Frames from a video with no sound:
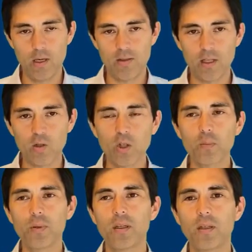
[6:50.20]
That
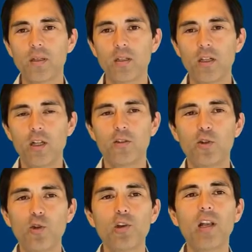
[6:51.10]
could be,
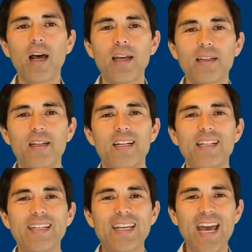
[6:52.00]
do you like
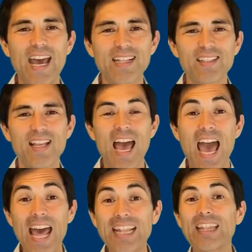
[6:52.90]
cats
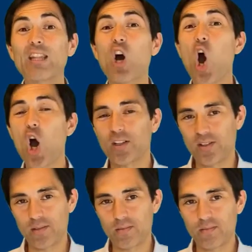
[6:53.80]
and
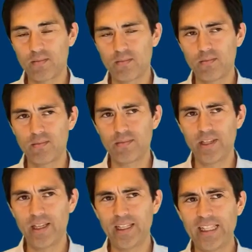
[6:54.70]
dogs?
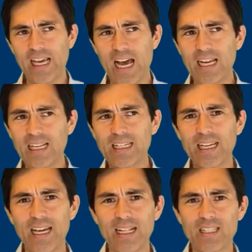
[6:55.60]
Yeah, I like
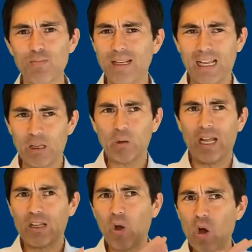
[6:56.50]
cats, but I don't
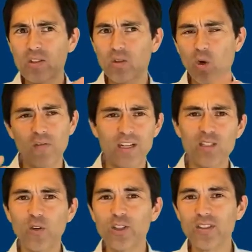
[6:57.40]
like dogs, or
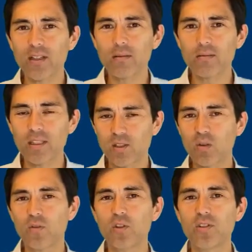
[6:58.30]
vice versa. That's
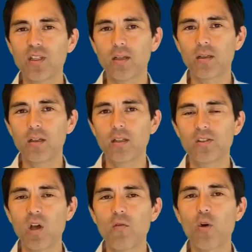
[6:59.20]
confusing.
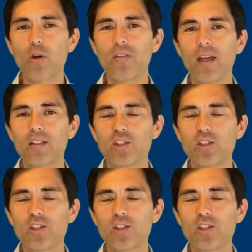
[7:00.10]
So avoid that.